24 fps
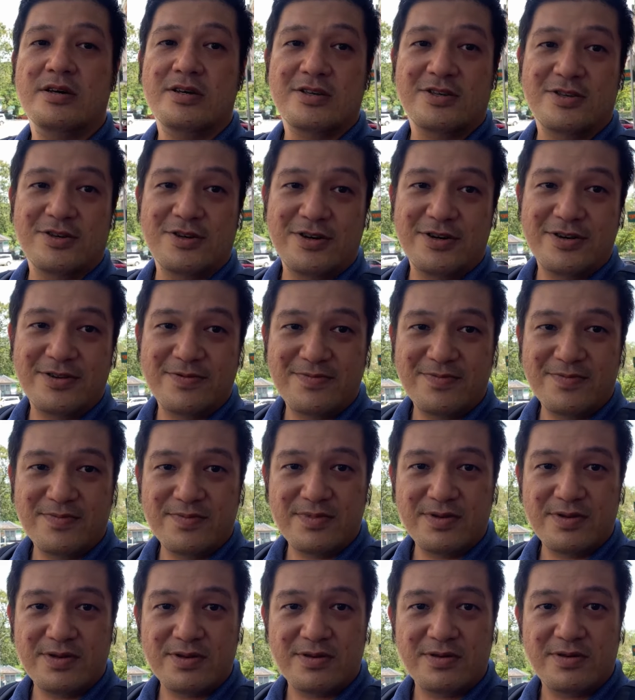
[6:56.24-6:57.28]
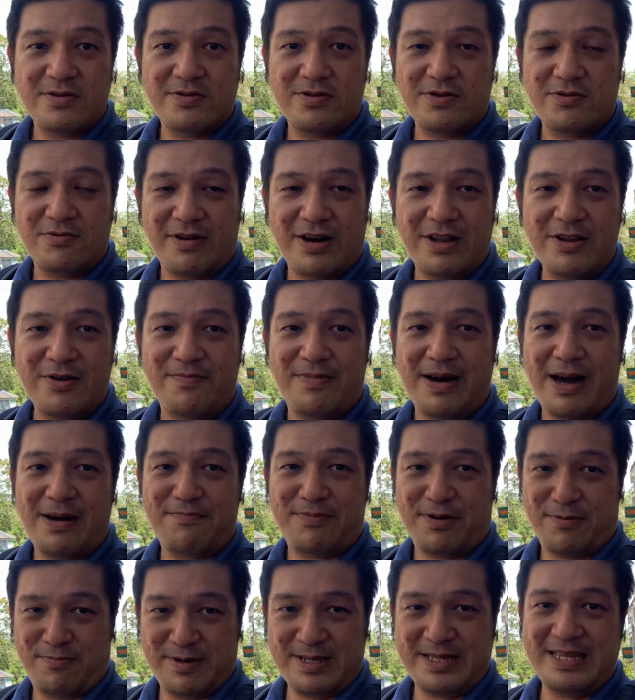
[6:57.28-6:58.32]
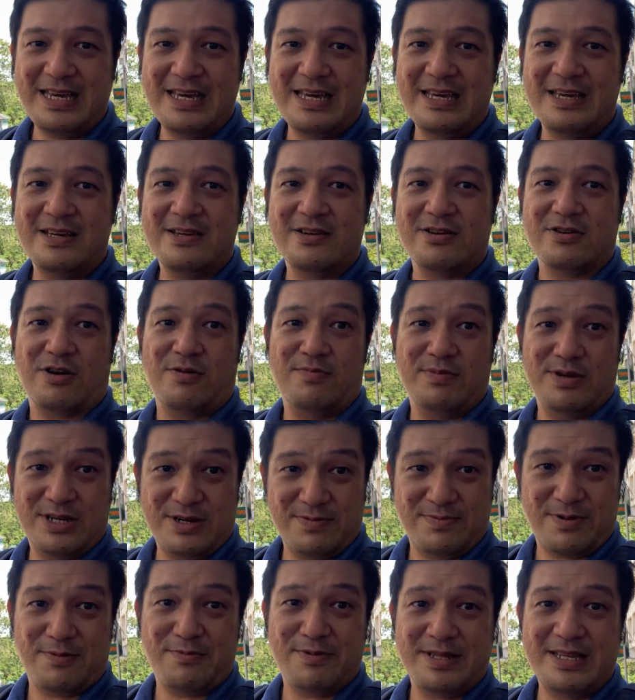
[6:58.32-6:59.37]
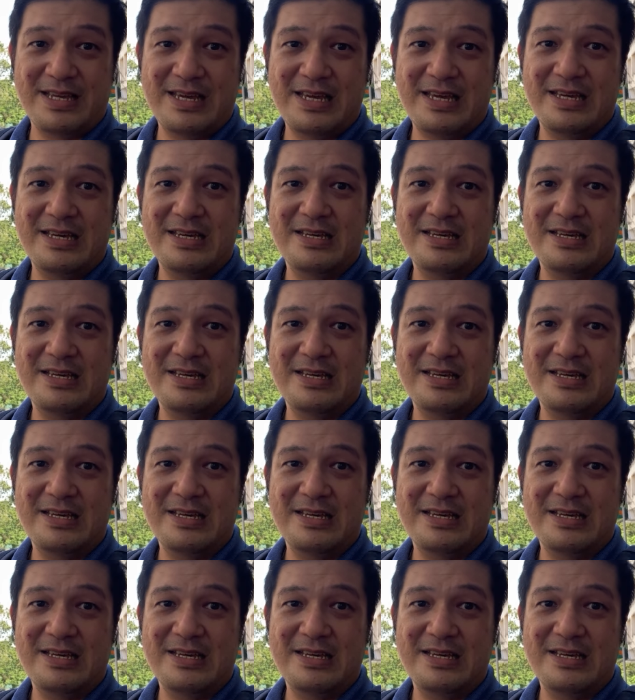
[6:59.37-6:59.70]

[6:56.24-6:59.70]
So you want to buy property, commercial property,